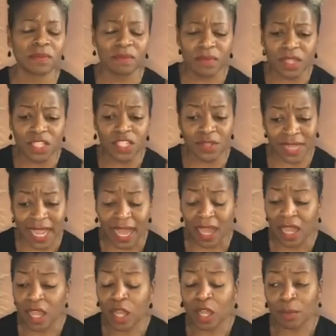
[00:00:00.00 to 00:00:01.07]
So yeah,
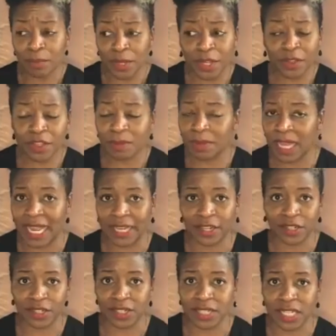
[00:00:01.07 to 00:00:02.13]
putting on the
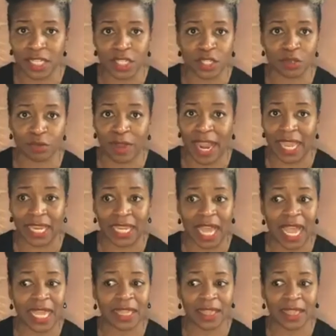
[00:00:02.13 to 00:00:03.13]
blinders is great. Like I'm